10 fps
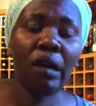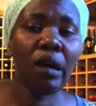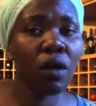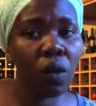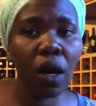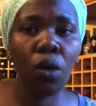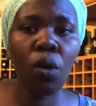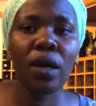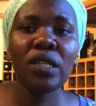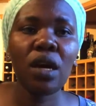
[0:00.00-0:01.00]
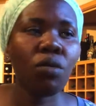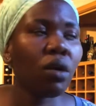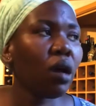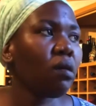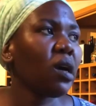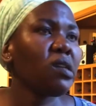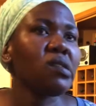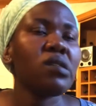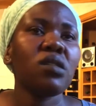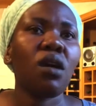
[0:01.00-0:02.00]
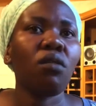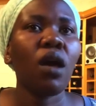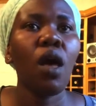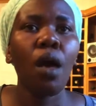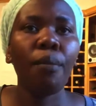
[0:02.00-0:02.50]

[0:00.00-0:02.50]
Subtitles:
Kana ukarohwa taura, kana ukakasetaura,